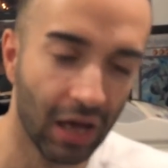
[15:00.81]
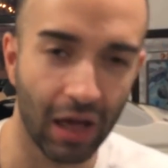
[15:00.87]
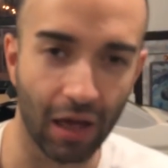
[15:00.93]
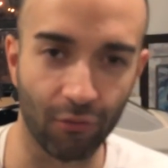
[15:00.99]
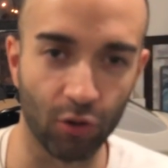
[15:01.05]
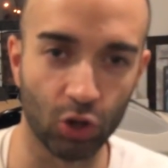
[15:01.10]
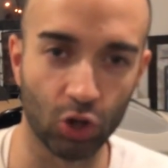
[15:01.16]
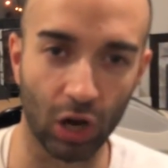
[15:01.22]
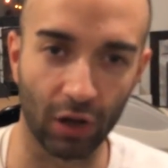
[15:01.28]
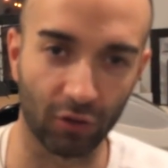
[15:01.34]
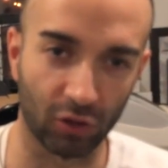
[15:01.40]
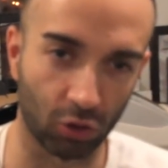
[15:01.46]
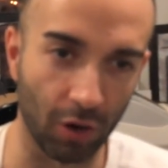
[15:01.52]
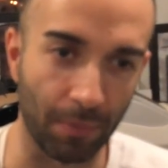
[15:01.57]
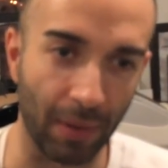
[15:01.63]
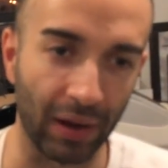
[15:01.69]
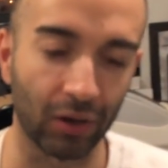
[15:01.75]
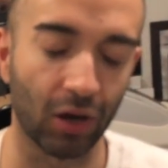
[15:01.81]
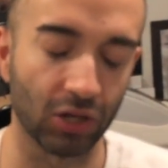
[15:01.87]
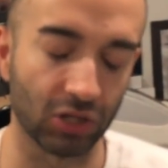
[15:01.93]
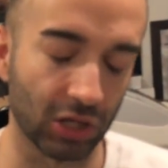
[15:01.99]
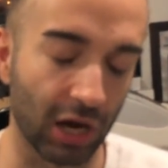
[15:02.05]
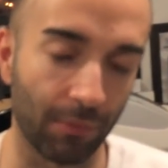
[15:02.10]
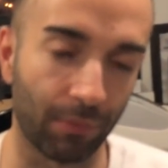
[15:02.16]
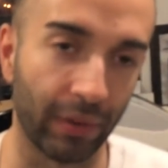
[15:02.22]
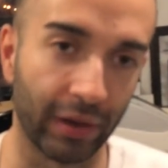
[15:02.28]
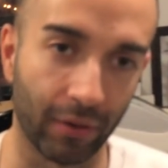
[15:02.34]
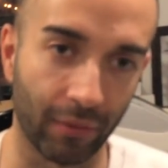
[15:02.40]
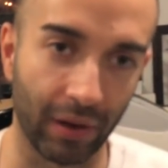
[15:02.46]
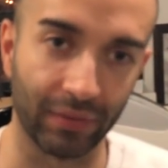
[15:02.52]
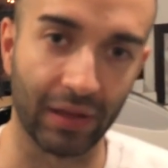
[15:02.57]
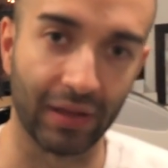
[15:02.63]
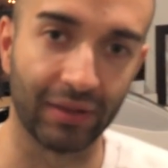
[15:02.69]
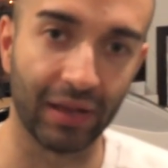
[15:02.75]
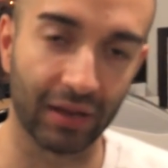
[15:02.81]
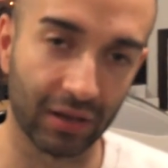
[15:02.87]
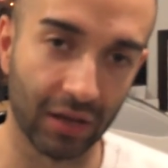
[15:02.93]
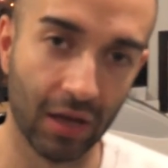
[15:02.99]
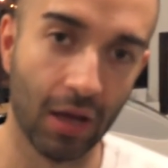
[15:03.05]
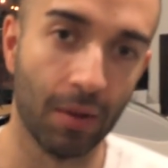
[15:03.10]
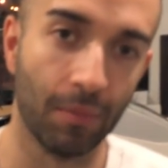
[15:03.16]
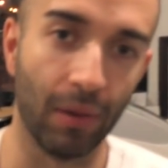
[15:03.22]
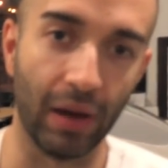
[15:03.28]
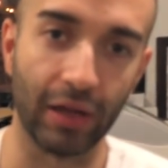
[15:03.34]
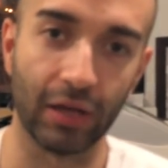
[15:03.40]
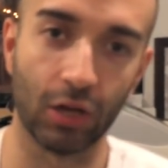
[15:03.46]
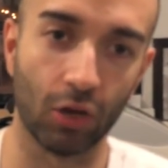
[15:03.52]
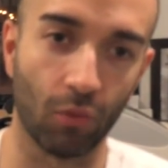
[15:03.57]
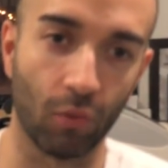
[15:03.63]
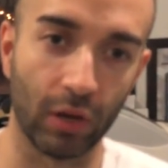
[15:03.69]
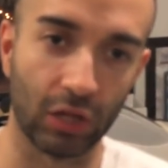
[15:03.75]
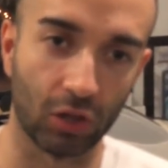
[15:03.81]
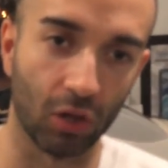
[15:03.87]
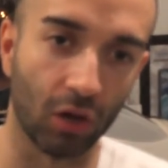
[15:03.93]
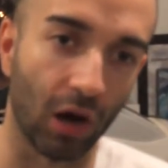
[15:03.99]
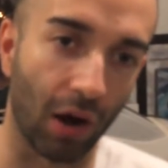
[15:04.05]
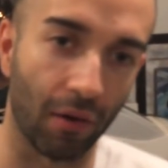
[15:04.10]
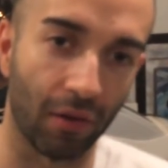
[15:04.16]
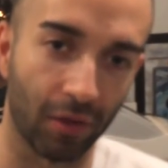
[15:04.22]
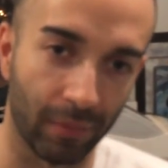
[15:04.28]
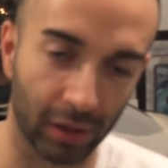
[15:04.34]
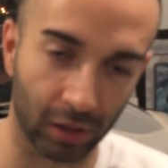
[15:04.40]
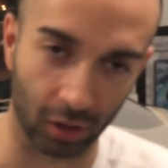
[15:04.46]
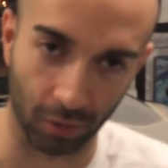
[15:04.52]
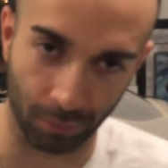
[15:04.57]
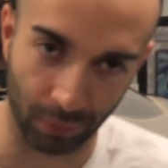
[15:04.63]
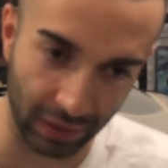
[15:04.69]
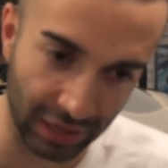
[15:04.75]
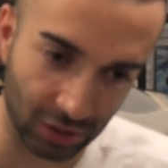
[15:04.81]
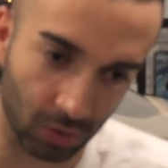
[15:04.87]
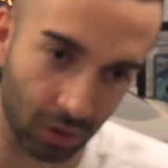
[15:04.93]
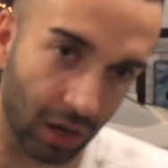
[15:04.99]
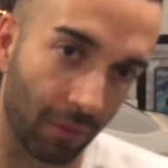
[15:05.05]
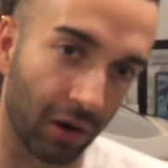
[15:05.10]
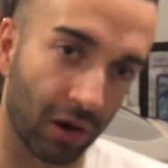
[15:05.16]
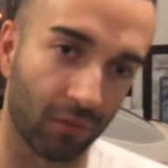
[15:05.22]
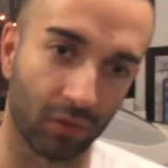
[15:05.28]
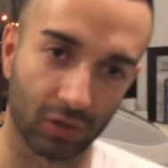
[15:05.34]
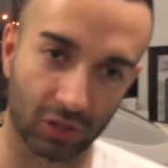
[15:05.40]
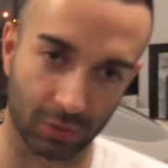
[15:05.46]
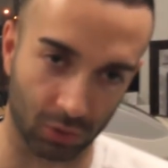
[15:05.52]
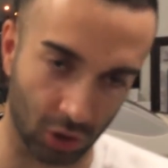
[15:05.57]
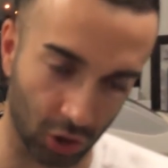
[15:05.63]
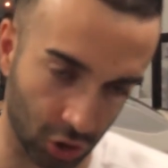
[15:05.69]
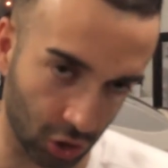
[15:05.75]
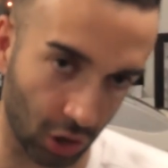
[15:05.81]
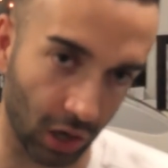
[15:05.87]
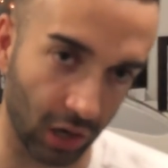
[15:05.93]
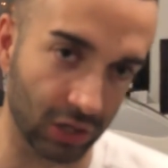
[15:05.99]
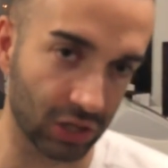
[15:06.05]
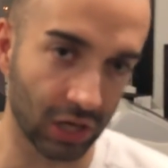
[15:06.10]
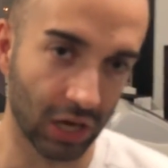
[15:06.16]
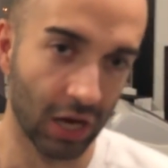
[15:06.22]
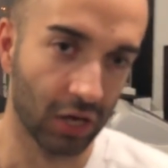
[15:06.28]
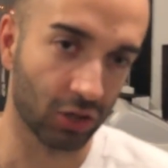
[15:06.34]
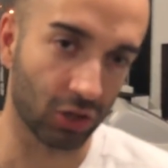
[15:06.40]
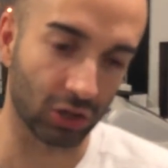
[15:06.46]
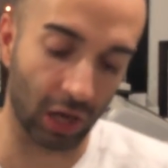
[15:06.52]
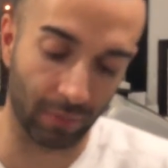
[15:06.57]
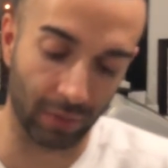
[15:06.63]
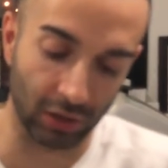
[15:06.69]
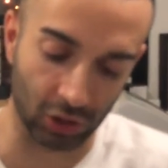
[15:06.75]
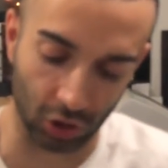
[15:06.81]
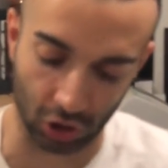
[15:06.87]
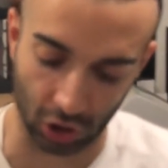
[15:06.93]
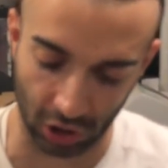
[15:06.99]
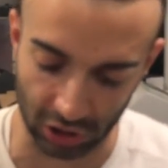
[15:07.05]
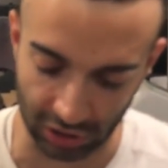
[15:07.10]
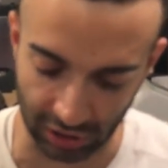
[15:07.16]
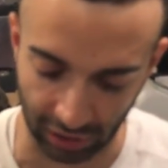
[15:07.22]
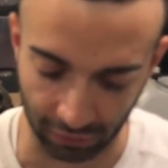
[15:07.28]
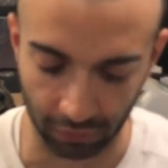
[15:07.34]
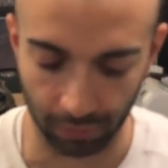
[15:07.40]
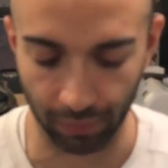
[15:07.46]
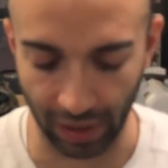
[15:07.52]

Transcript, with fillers: If you draw three calls, you're not playing around that deck. But we got rid of the Mythical Beast, we got rid of some search cards, so there's not many search cards left.